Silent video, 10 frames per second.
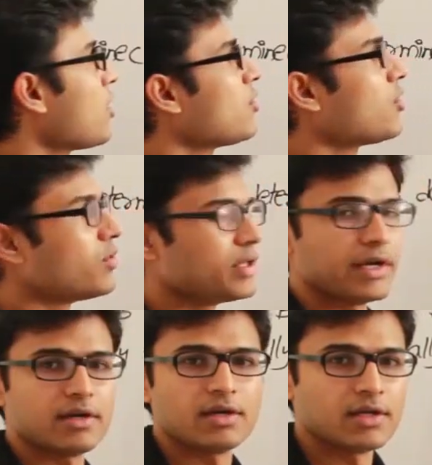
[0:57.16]
conclude
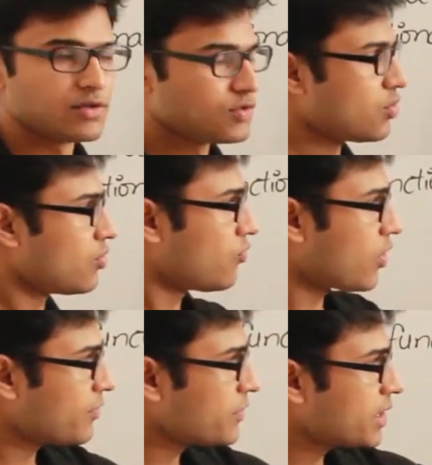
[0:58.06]
that. So
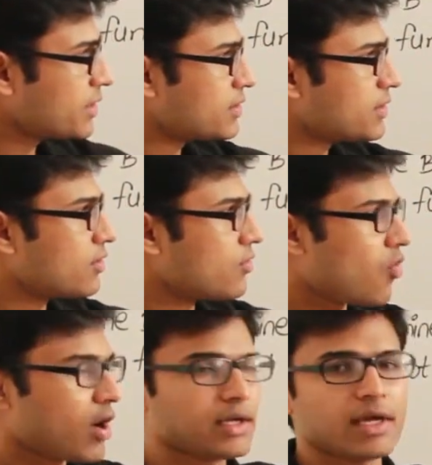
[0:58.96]
from this,
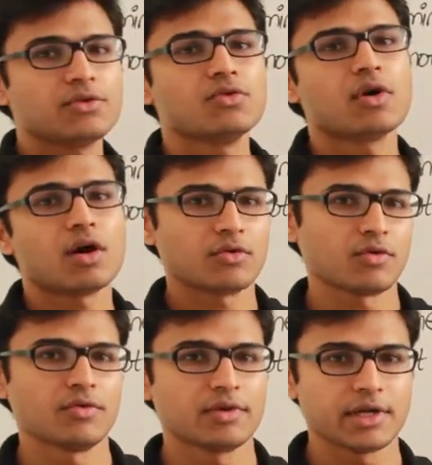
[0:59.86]
what can you
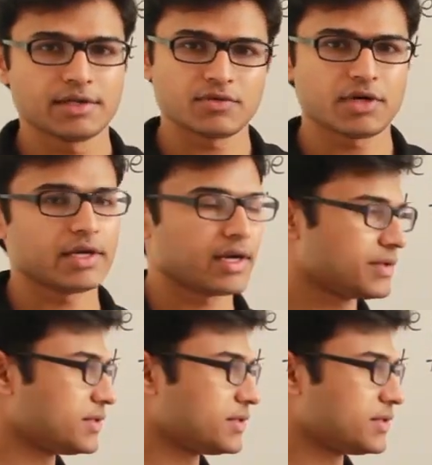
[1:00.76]
conclude? That is what they are